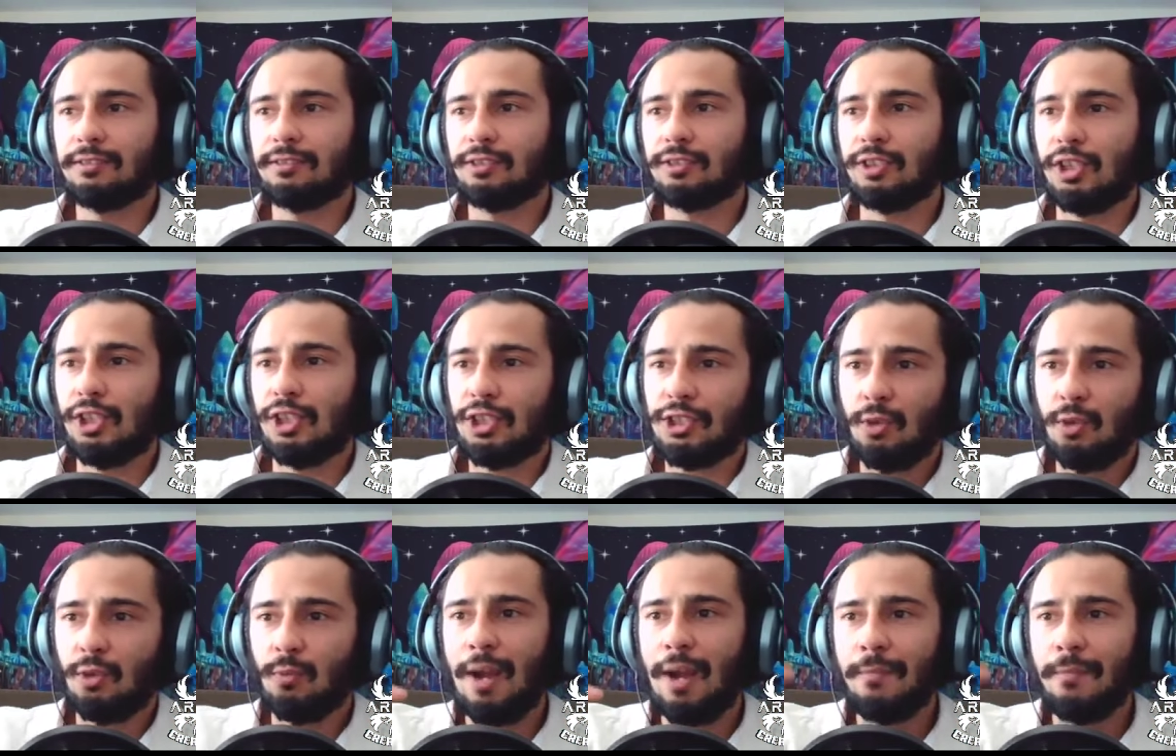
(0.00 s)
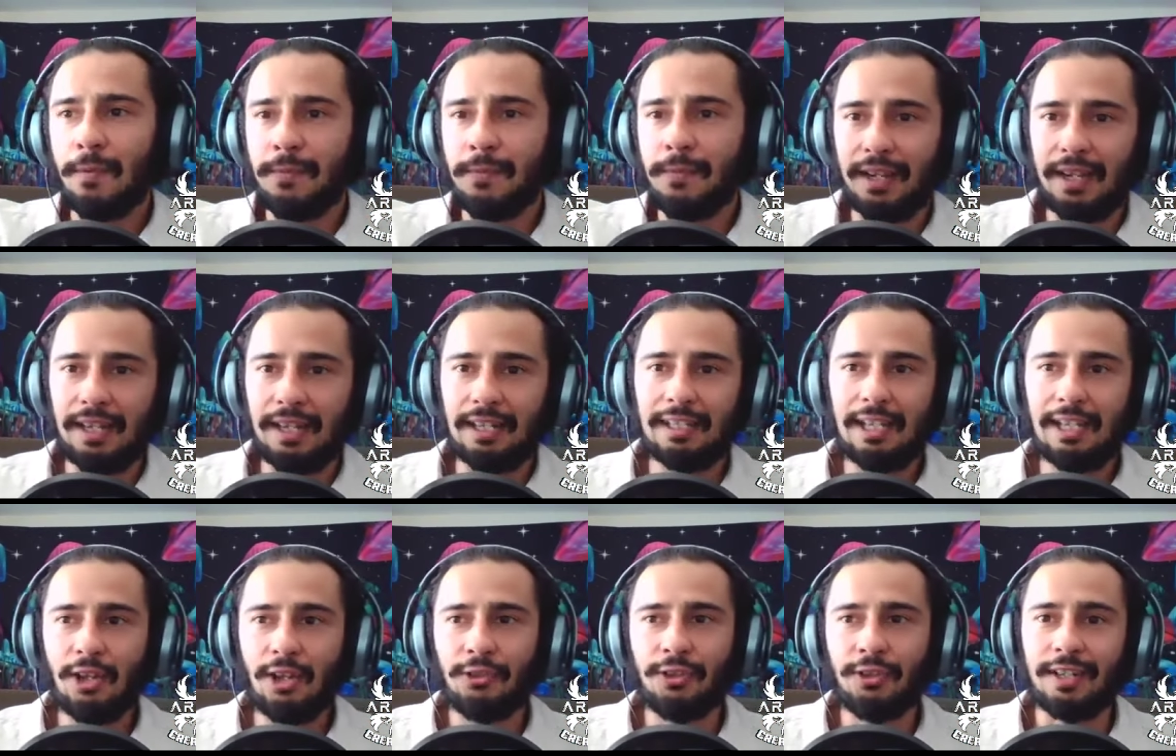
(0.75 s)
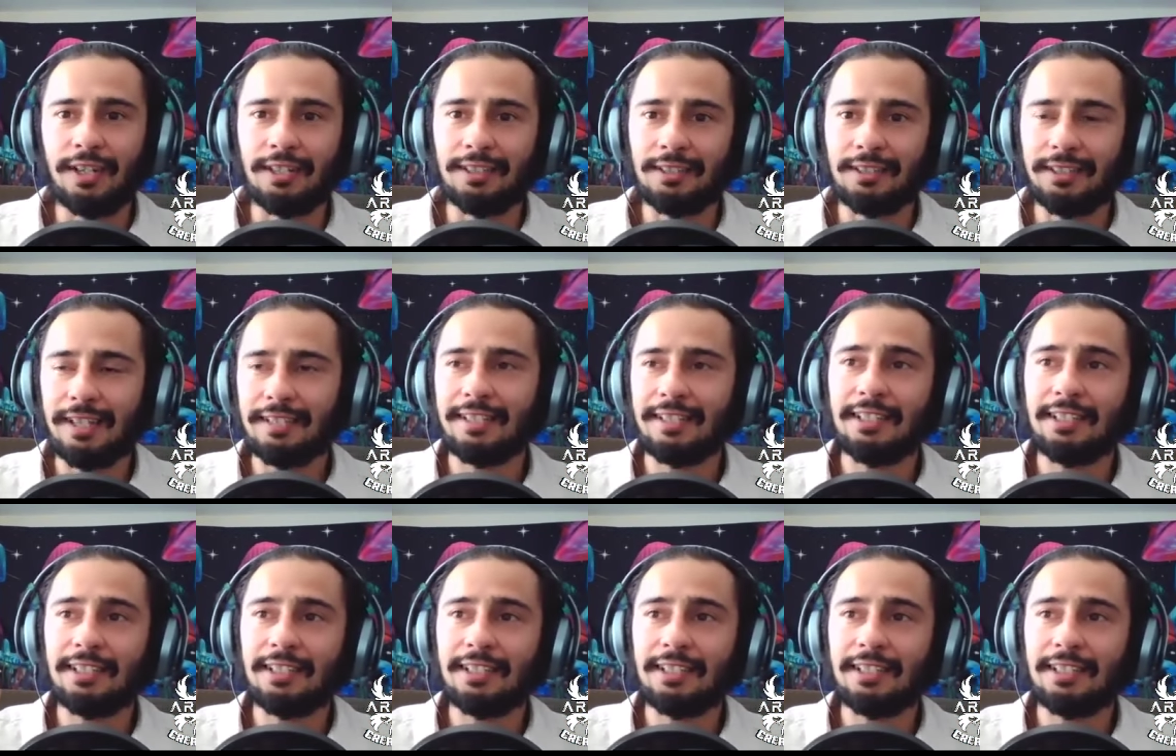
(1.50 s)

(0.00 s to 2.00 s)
so just to wrap up the Hallel thing, because that,